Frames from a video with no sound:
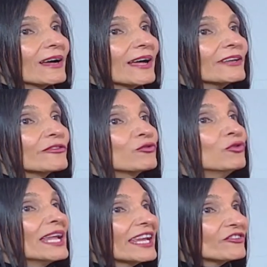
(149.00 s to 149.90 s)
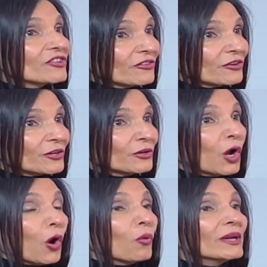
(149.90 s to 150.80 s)
in school-age children
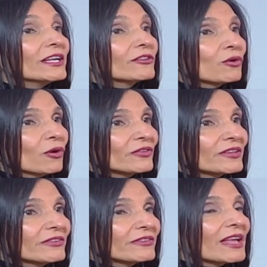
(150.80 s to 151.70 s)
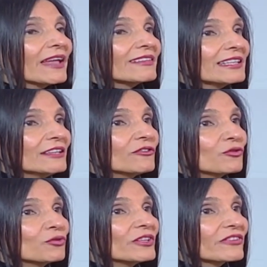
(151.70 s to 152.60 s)
when it causes and leads
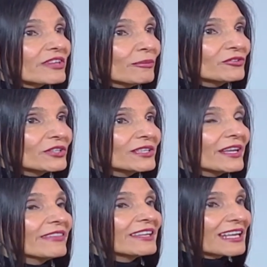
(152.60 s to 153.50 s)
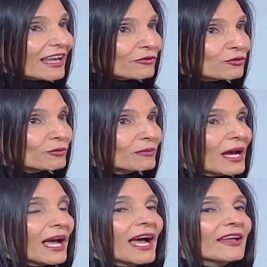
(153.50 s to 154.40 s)
to disruption in the classroom
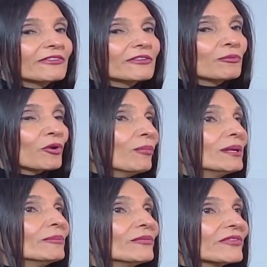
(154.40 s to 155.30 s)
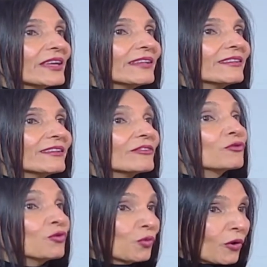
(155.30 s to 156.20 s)
and problems in the
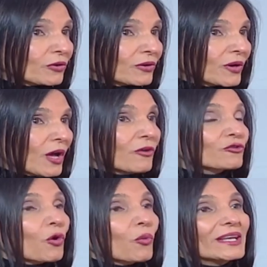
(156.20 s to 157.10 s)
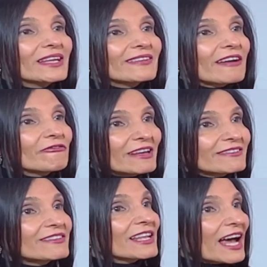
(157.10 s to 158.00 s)
schoolwork. So when it
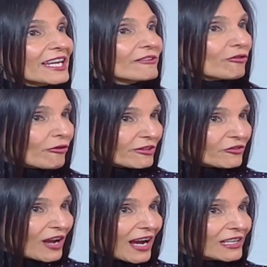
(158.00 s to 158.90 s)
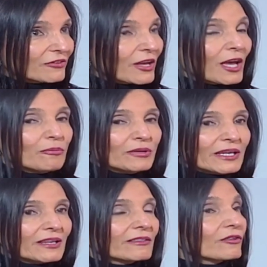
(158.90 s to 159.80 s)
affects the life of the child,
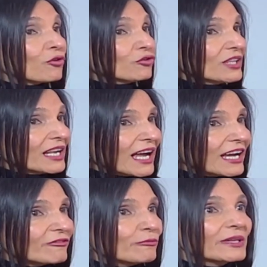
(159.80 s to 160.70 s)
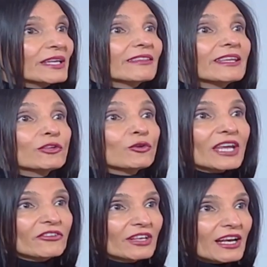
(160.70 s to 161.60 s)
being the social life, being the
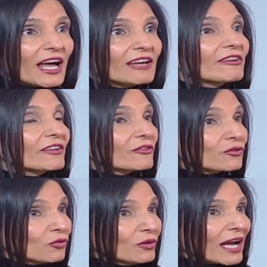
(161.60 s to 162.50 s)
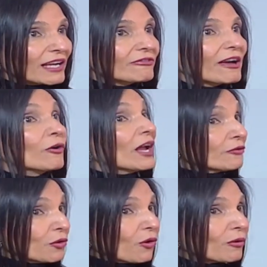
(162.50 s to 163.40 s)
educational life and the school life or
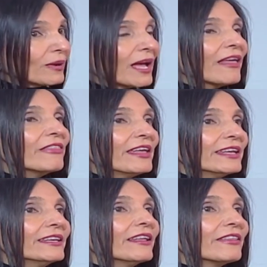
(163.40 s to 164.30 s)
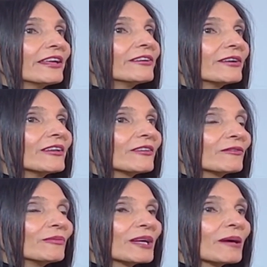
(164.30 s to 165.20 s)
at home, then
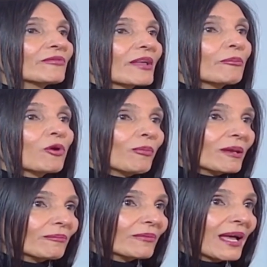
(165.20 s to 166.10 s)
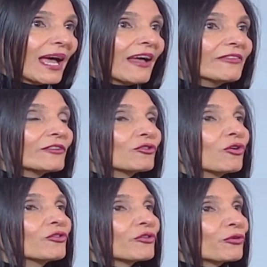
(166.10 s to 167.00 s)
it becomes a problem. And it
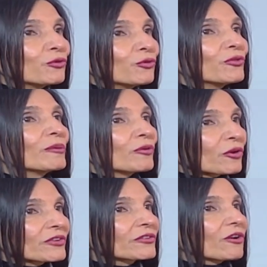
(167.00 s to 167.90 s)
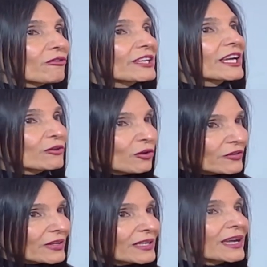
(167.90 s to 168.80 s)
goes through the process of diagnosing